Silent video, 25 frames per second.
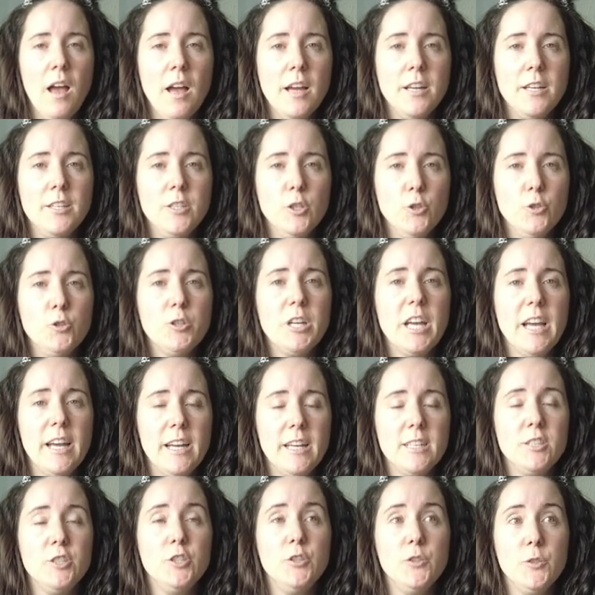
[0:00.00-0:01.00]
you
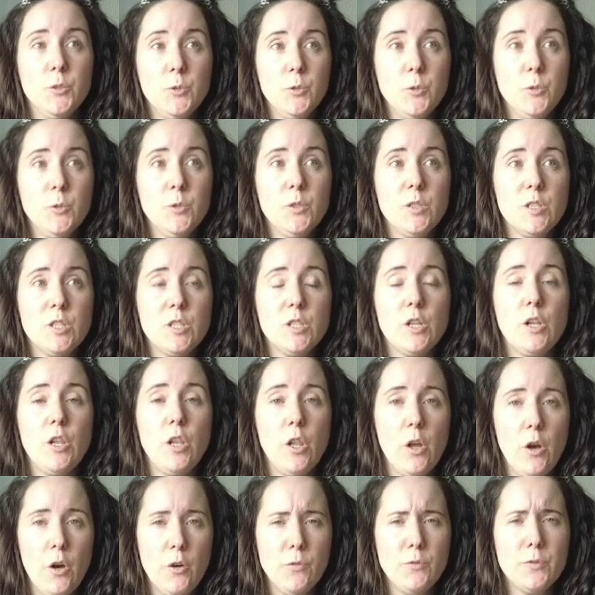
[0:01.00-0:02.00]
can use
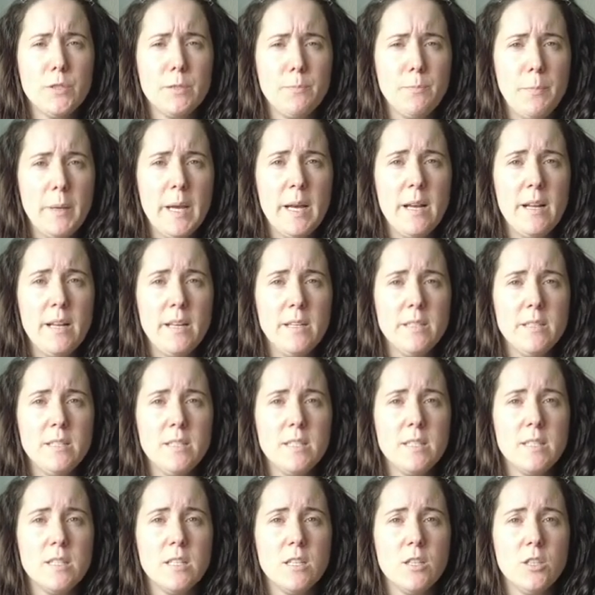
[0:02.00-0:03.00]
love
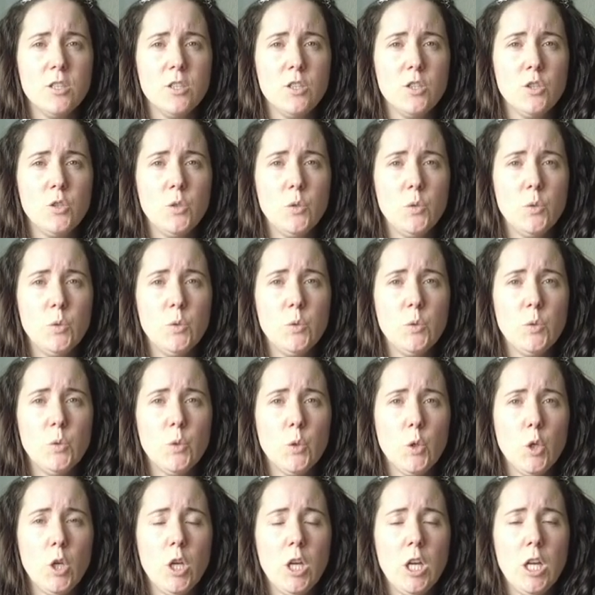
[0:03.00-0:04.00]
spells to
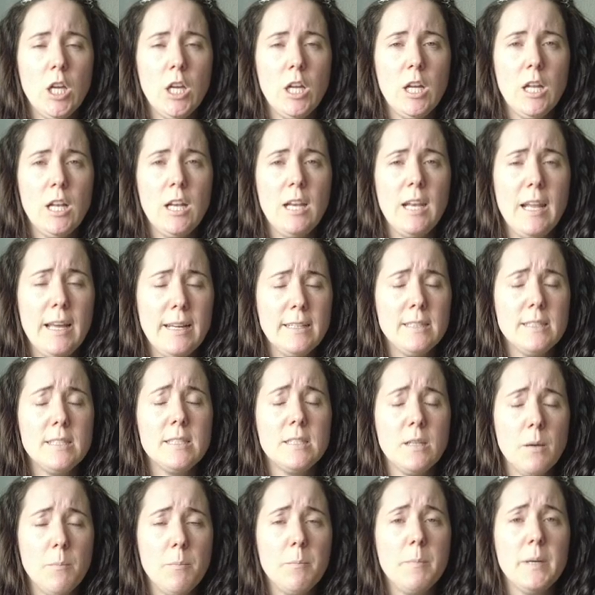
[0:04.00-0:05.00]
let
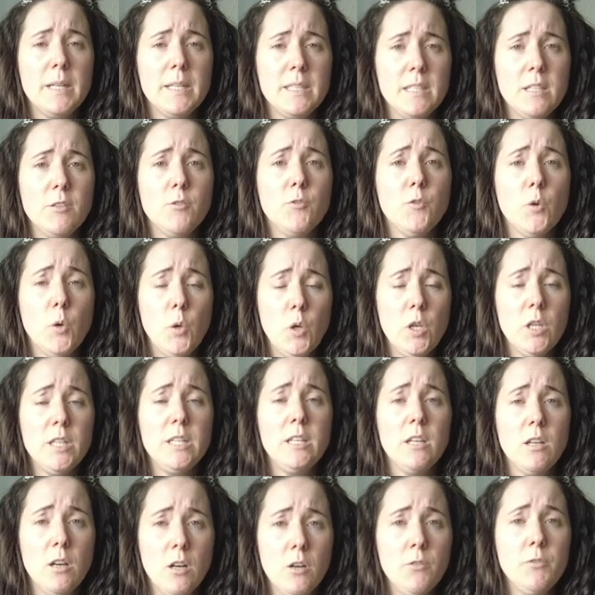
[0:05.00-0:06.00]
somebody fall
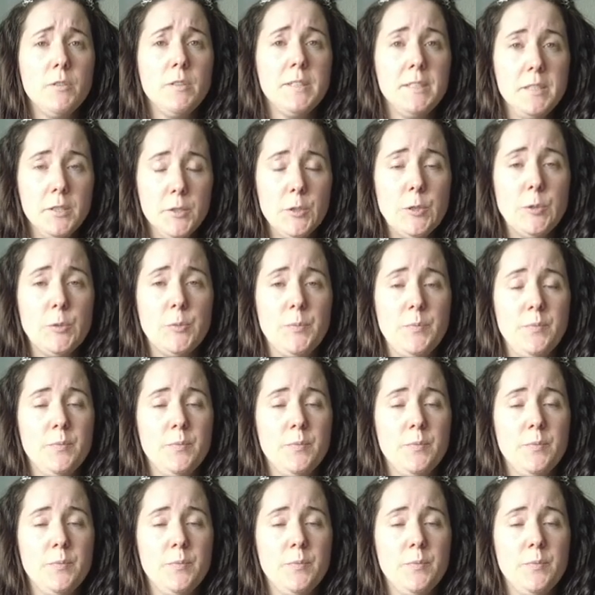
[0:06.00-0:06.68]
in love with you.